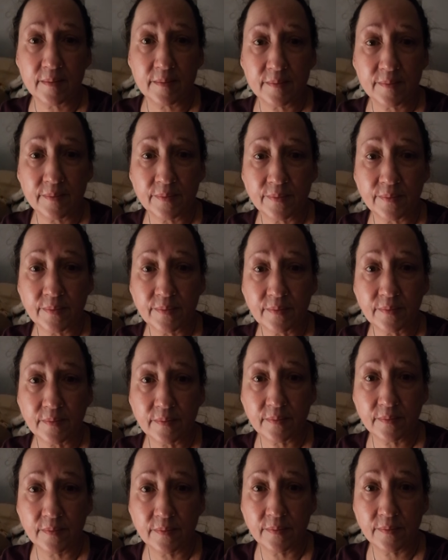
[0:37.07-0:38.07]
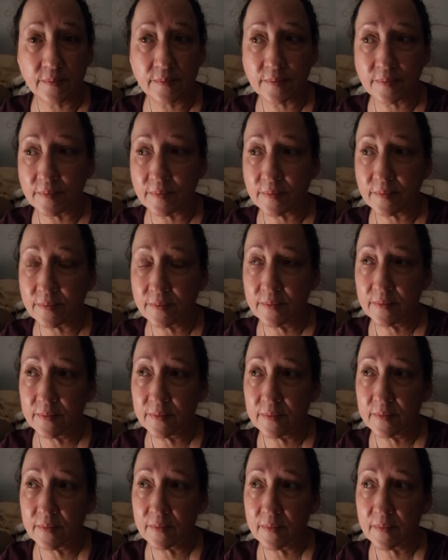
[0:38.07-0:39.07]

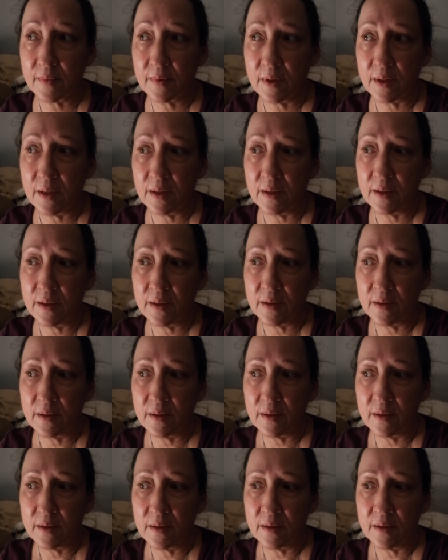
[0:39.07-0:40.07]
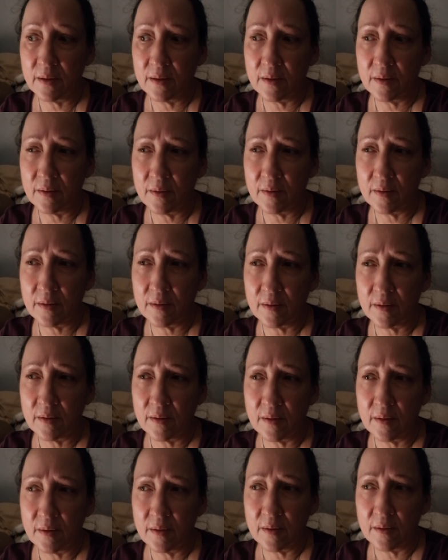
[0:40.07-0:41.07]

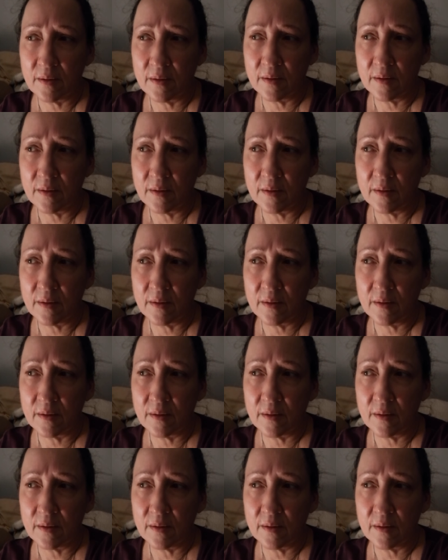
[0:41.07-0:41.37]
(silence)